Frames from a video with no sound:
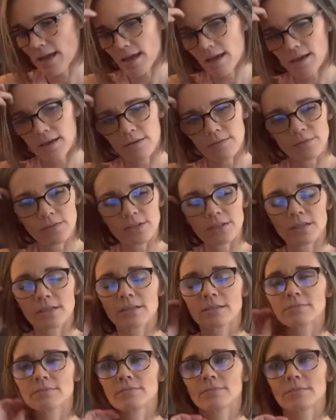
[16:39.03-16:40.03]
have,
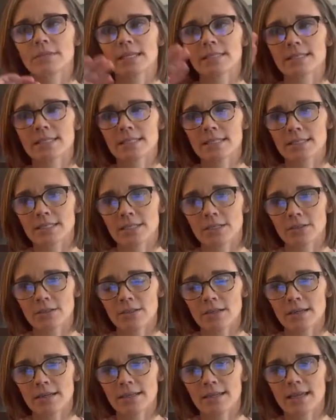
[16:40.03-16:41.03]
it's still
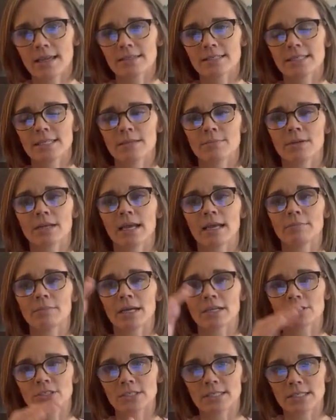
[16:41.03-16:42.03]
on Etsy, but I'm
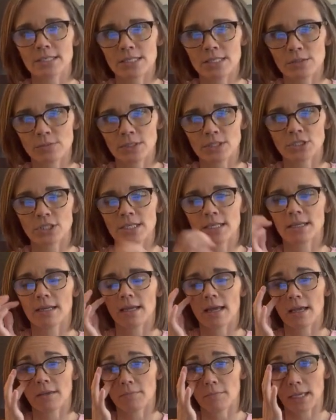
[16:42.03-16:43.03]
actually switching it.
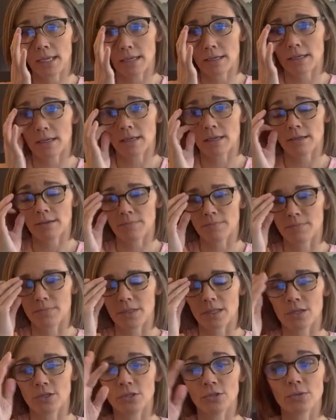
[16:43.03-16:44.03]
I made um,
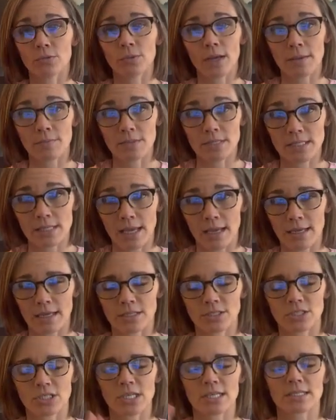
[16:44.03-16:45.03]
a new website.
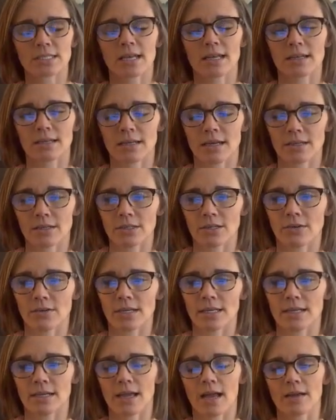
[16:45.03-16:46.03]
I just kind of got it
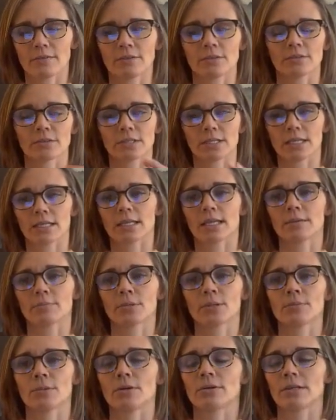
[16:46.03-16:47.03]
going and haven't really like
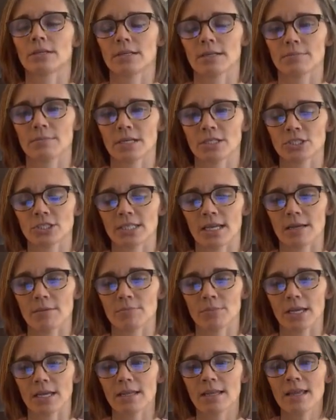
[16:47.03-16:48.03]
promoted it much yet,
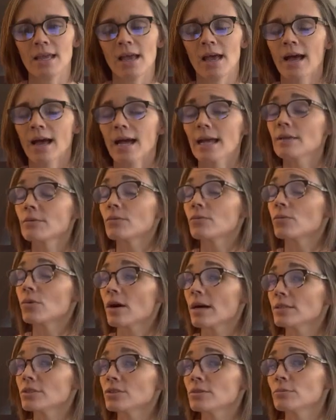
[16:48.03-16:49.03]
but I
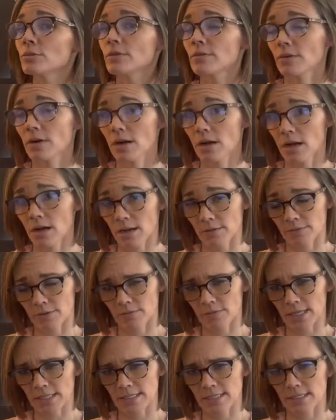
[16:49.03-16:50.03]
want to move off
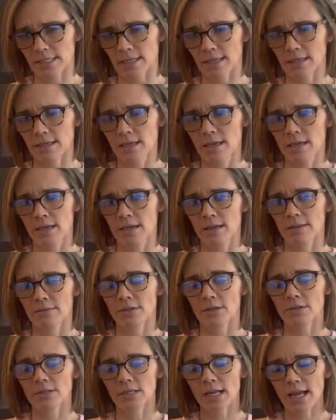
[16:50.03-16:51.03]
of Etsy.
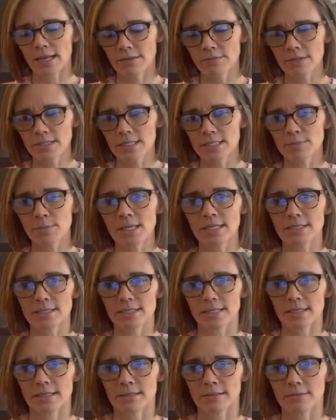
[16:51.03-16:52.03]
They're kind of
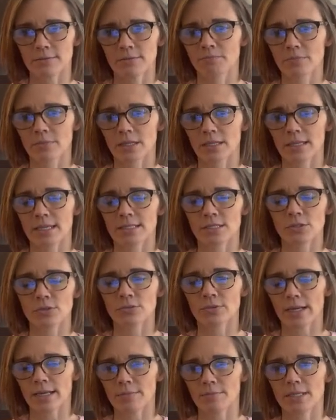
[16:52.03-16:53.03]
expensive. It's
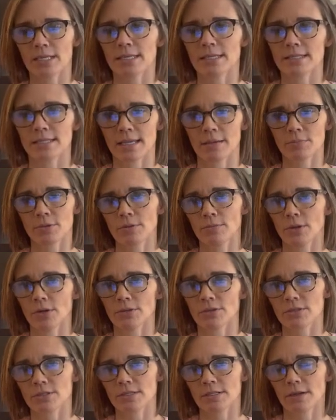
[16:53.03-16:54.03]
great because they promote
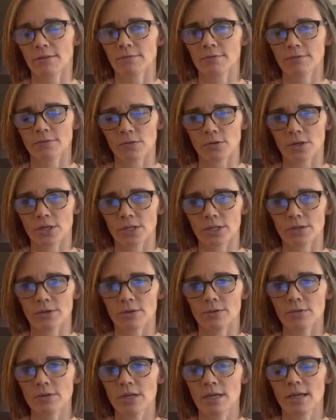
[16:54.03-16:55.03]
your stuff for
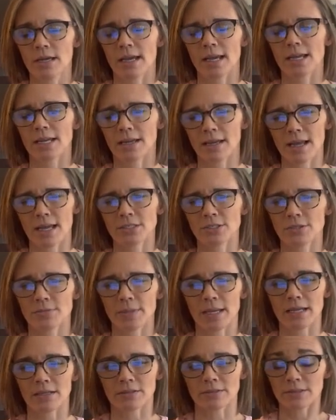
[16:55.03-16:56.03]
you. I, I do
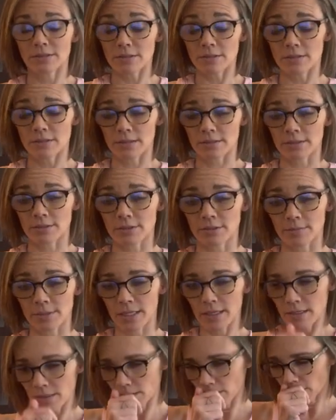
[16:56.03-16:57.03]
pay a, a little bit